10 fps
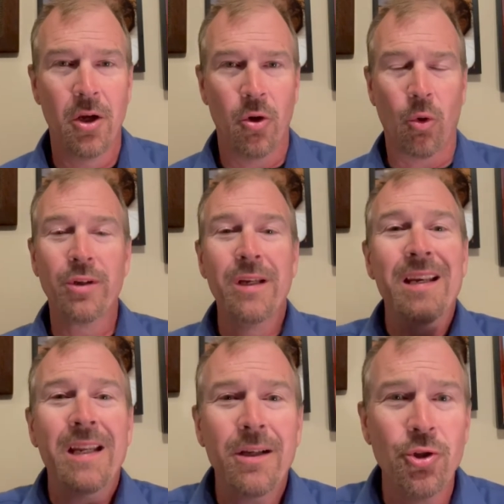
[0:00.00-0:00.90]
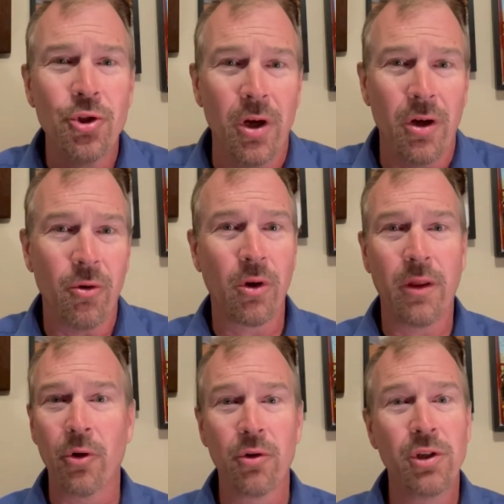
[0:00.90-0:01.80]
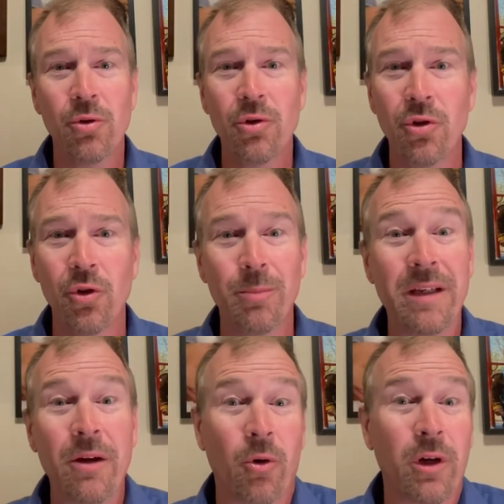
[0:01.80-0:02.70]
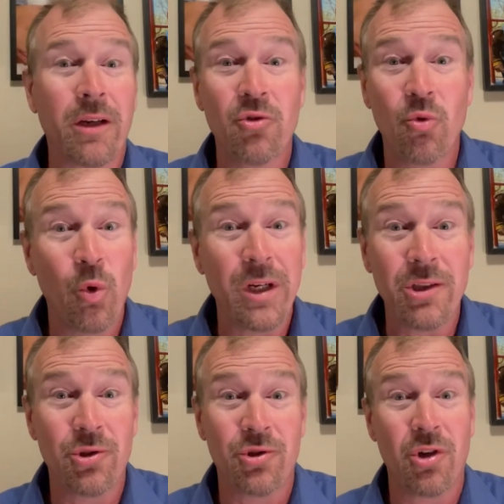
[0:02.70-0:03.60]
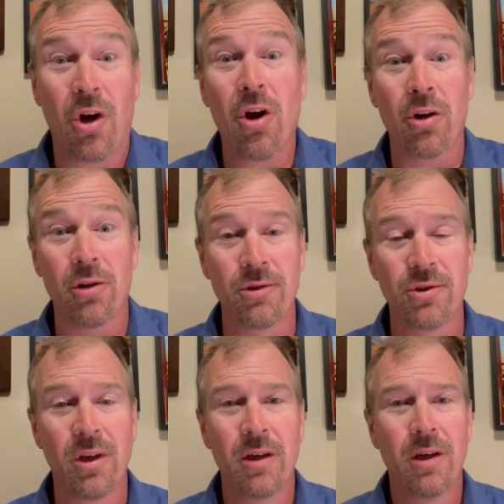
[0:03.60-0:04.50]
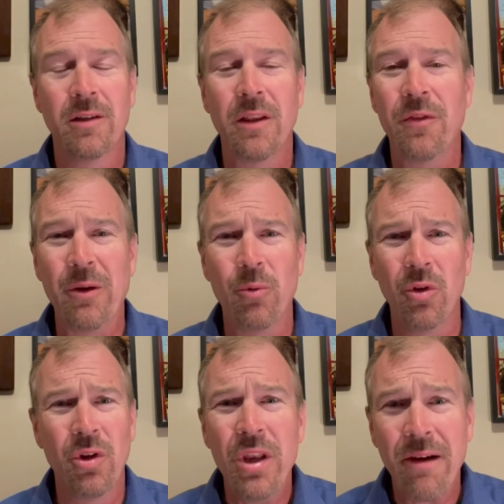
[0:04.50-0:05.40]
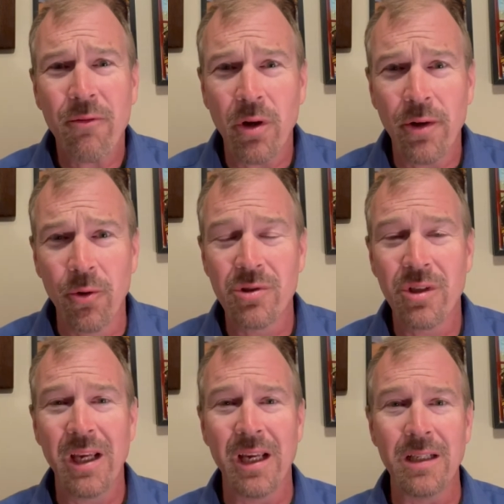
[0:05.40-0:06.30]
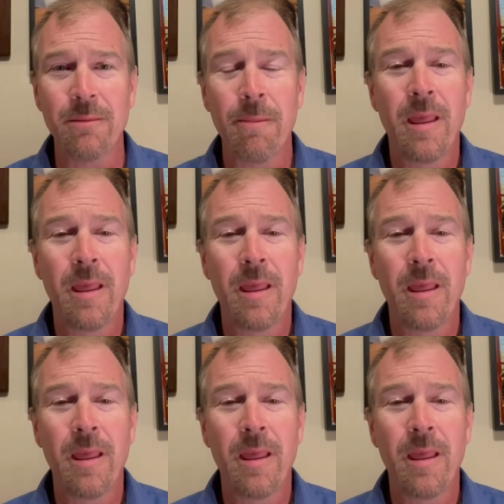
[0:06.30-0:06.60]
or to Ninja or other YouTube or Twitch stars that they will never understand.